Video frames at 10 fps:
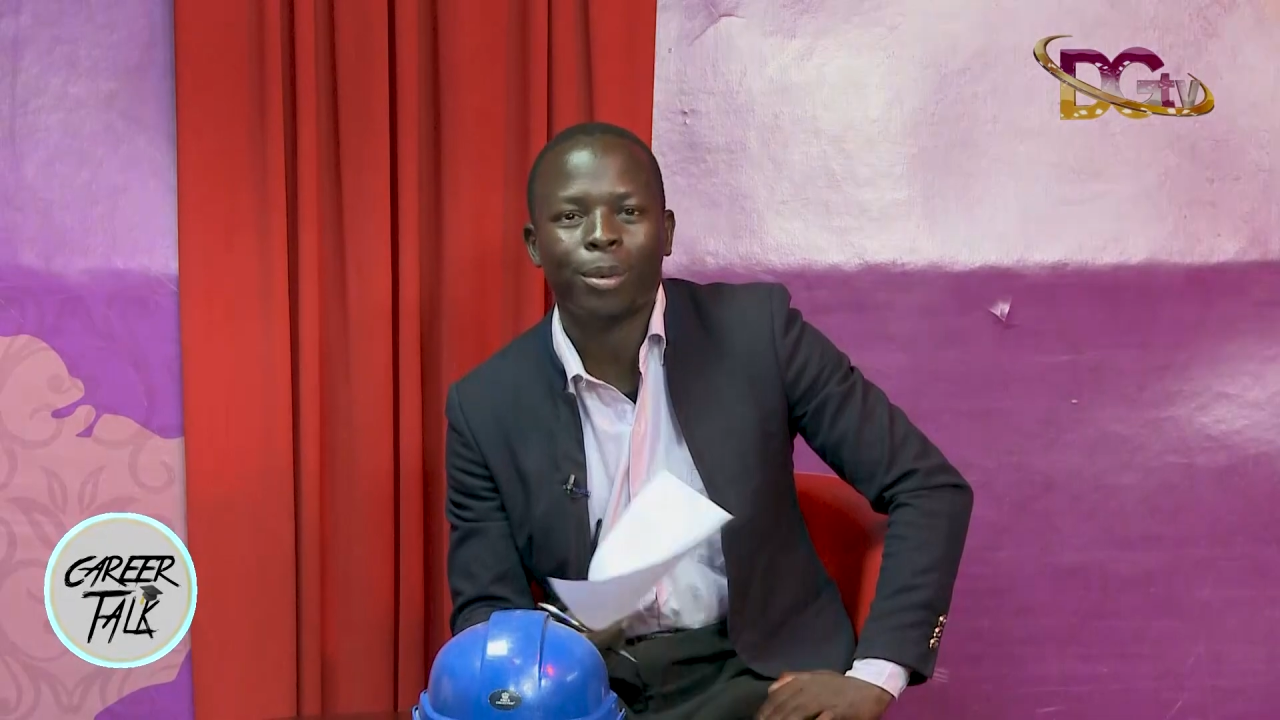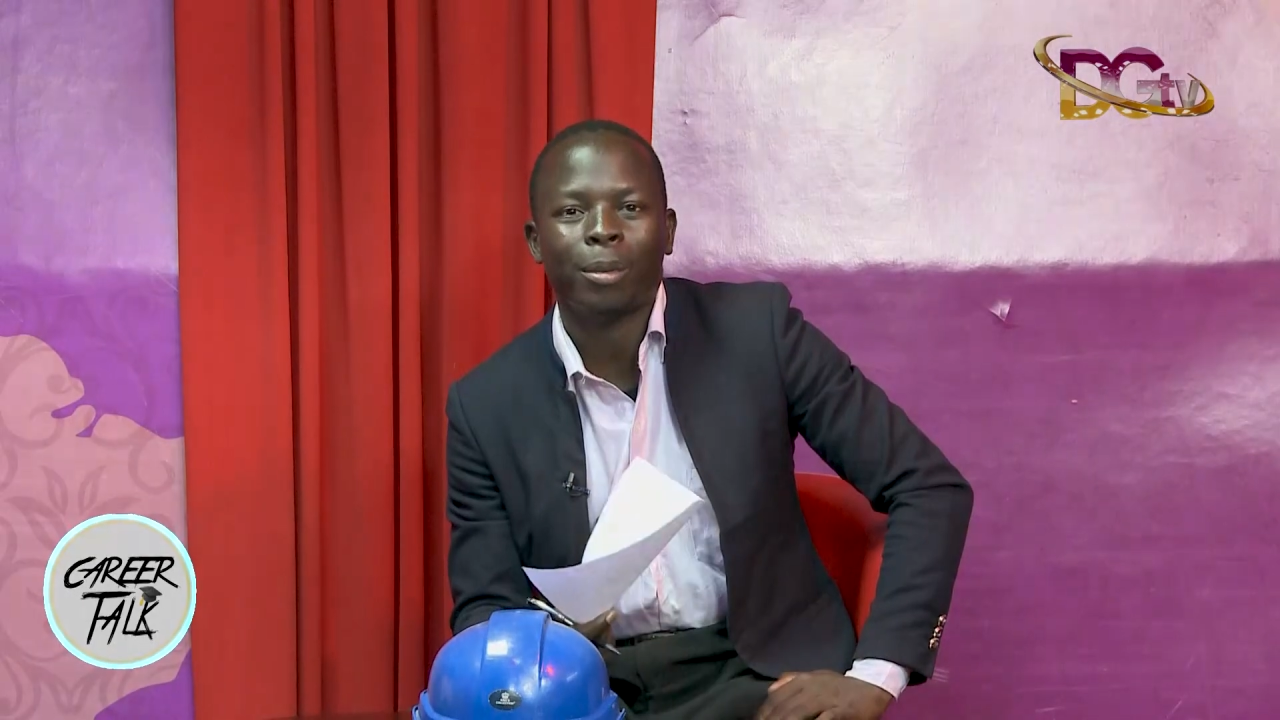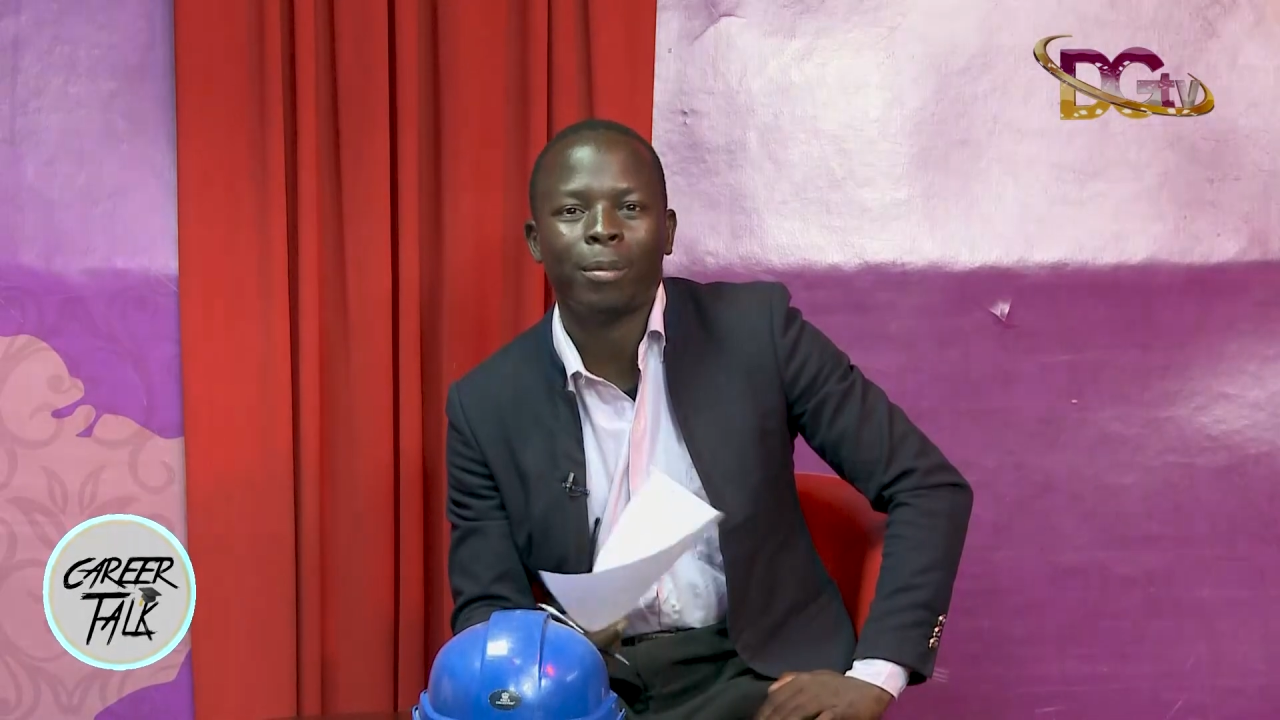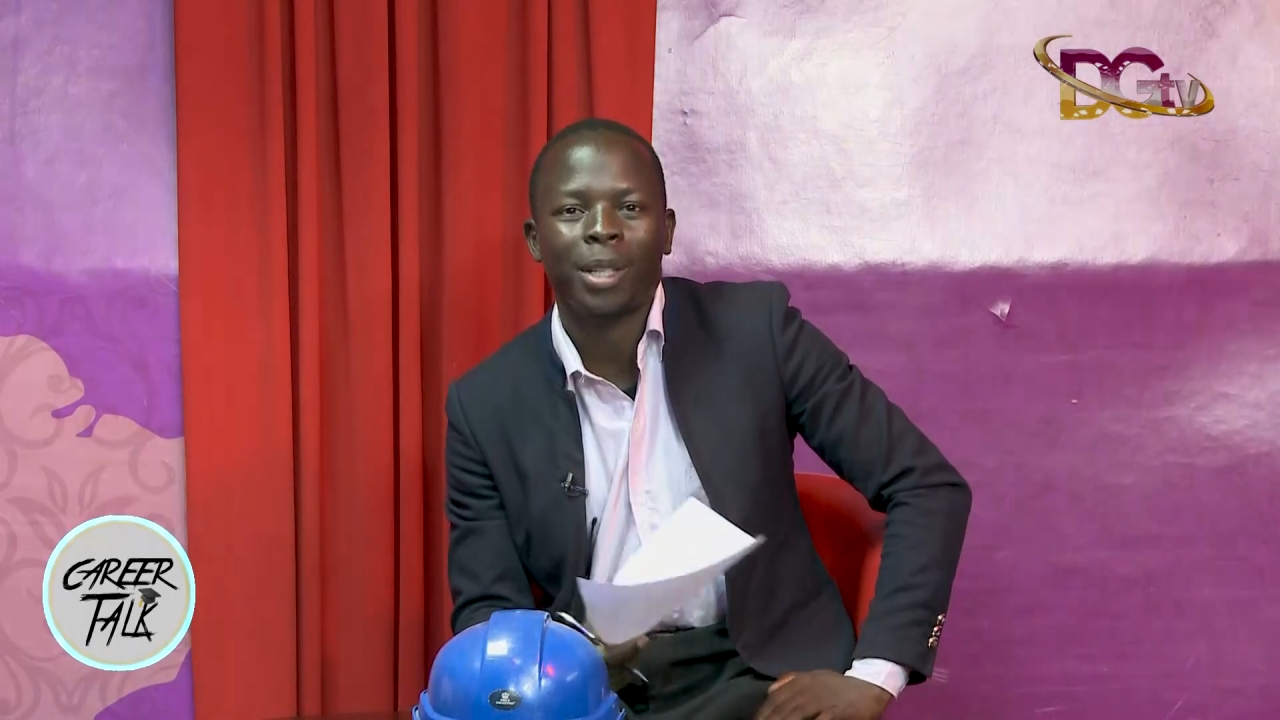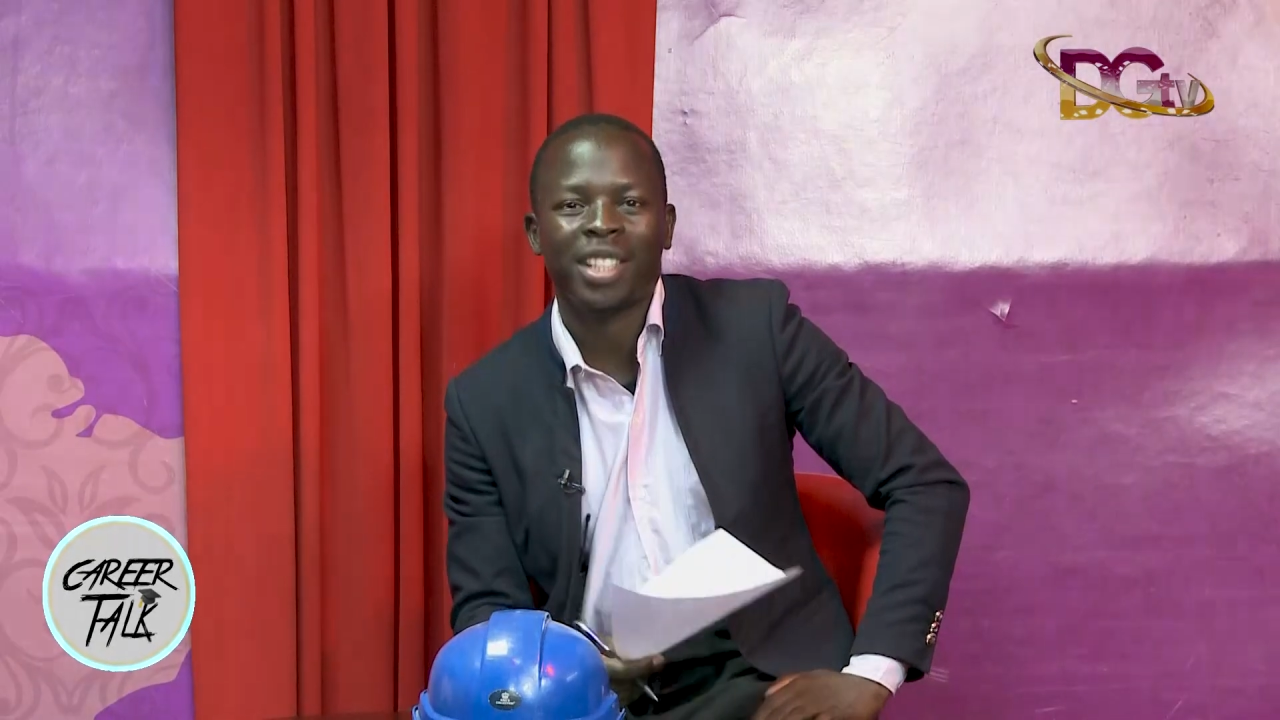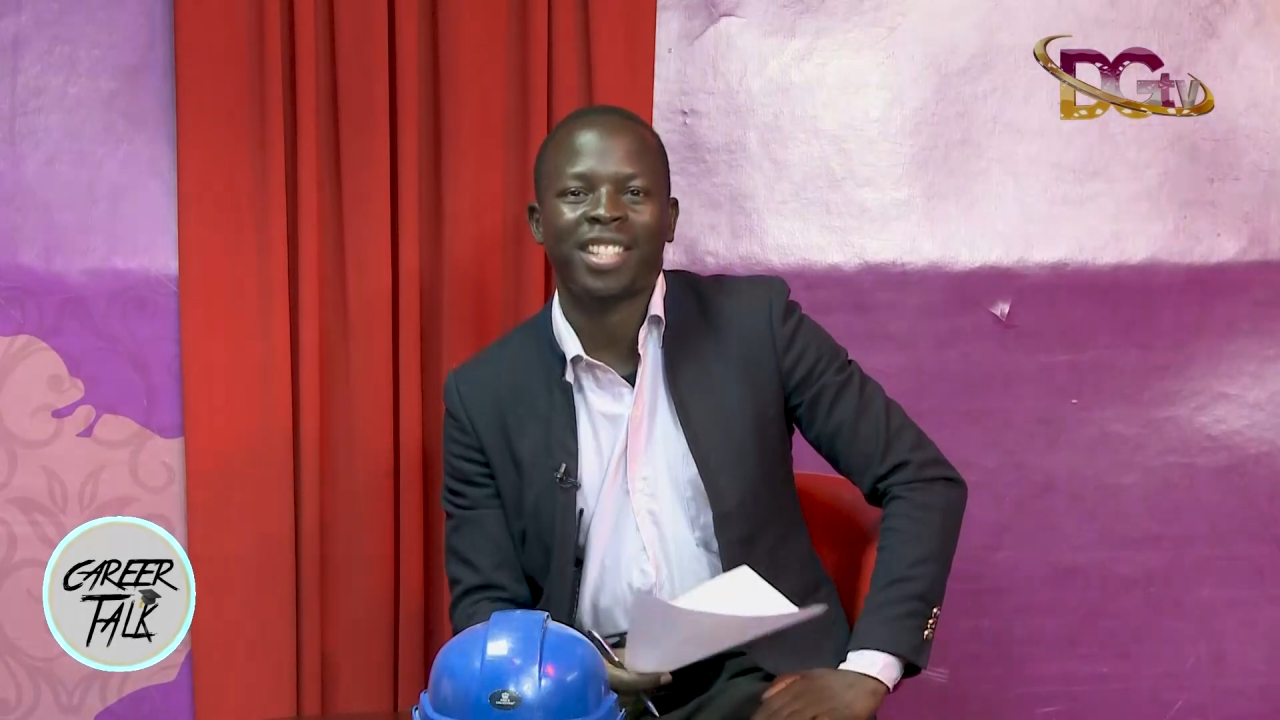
probably a